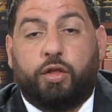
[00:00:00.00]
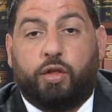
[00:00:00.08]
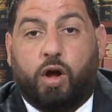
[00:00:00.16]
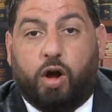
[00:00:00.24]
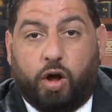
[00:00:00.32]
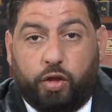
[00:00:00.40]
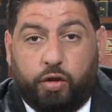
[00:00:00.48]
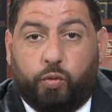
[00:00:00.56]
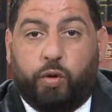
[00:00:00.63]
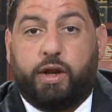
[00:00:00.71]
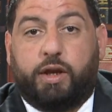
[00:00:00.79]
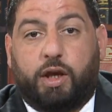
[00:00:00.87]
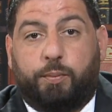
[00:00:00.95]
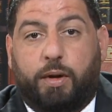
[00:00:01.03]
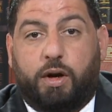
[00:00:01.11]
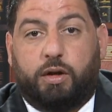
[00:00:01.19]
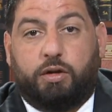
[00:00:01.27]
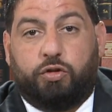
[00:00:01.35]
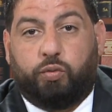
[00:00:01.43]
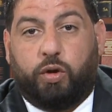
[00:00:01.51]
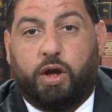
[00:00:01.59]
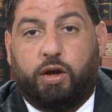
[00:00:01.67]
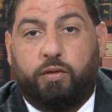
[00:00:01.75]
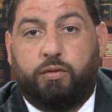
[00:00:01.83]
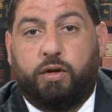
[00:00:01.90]
The other way to get penalties
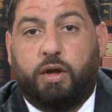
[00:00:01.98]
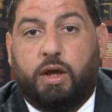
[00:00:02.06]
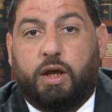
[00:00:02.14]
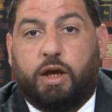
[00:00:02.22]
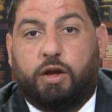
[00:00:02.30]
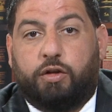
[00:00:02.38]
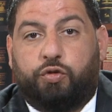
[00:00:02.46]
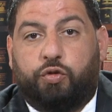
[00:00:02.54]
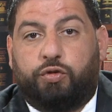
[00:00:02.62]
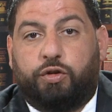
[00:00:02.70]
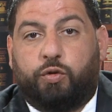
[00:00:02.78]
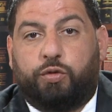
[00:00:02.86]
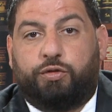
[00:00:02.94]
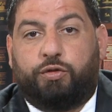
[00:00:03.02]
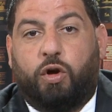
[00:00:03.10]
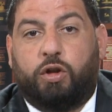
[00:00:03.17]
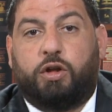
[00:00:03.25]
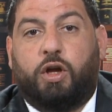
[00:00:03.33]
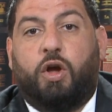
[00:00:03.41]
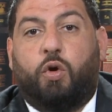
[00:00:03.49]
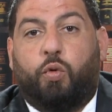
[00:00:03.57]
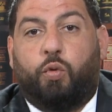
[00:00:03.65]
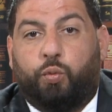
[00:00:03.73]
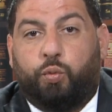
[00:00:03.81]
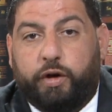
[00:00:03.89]
waived is using what's called
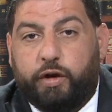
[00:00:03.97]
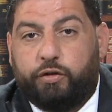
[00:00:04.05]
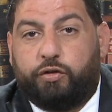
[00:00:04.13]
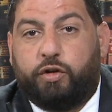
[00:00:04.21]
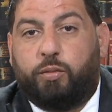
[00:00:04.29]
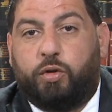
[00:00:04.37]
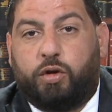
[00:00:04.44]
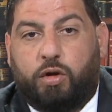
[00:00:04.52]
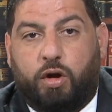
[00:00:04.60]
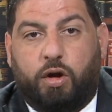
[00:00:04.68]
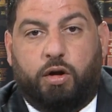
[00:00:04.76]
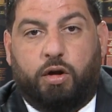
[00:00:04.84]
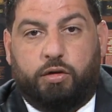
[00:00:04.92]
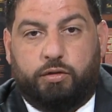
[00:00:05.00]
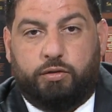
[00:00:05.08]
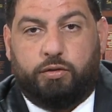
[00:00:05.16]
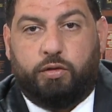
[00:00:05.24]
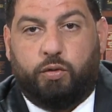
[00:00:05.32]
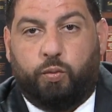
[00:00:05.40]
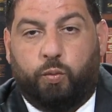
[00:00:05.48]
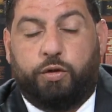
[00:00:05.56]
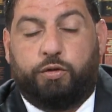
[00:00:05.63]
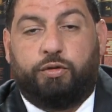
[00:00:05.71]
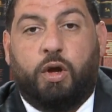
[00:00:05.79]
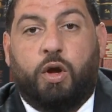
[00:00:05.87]
reasonable cause,
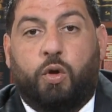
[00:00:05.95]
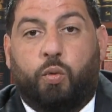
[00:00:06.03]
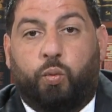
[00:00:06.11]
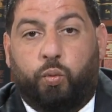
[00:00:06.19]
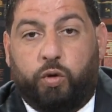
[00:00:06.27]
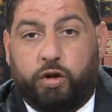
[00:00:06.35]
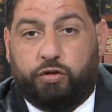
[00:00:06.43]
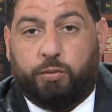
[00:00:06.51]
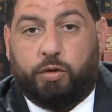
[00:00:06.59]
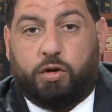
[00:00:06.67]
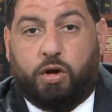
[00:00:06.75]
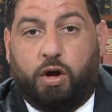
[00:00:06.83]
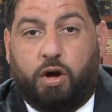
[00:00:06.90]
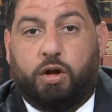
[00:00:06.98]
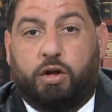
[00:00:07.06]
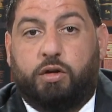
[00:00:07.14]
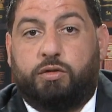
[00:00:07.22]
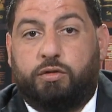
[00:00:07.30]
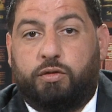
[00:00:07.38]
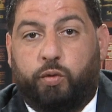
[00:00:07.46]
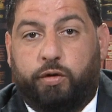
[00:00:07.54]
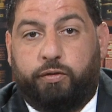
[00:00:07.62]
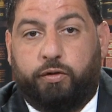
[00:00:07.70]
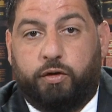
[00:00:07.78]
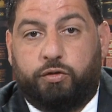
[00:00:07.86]
which reasonable cause
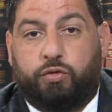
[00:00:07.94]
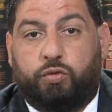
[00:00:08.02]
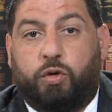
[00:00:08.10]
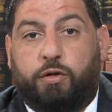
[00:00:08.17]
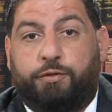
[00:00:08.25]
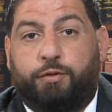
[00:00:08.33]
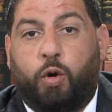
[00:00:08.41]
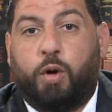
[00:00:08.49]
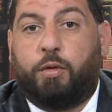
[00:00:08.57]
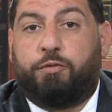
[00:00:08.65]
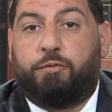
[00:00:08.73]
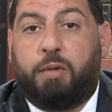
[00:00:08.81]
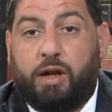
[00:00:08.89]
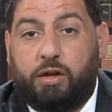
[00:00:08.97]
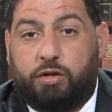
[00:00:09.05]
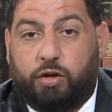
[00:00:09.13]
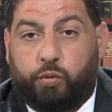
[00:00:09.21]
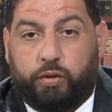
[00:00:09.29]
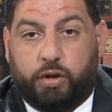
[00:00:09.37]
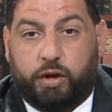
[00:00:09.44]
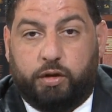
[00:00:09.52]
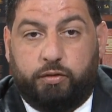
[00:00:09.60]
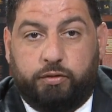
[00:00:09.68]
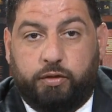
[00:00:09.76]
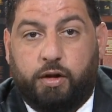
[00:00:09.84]
refers to a form of penalty
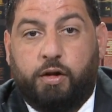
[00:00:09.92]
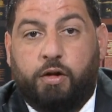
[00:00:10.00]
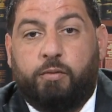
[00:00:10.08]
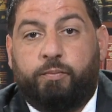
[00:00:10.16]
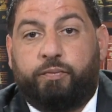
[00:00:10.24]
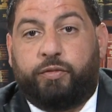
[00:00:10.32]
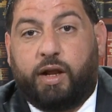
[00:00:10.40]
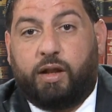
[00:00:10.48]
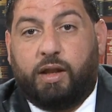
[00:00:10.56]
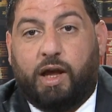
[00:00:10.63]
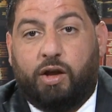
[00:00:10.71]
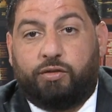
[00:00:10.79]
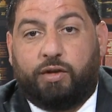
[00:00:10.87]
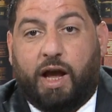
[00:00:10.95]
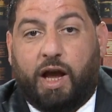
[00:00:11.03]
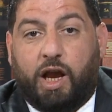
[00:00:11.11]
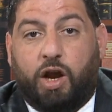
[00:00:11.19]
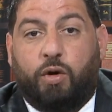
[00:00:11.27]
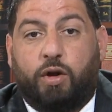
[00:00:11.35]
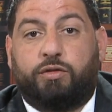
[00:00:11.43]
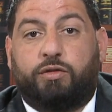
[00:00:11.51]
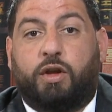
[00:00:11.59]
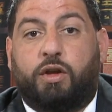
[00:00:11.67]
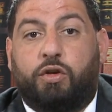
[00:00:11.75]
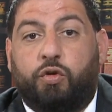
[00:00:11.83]
relief that allows the IRS
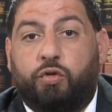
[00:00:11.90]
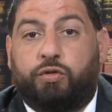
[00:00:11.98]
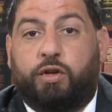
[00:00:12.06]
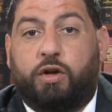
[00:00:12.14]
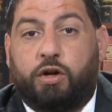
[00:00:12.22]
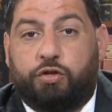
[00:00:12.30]
to use their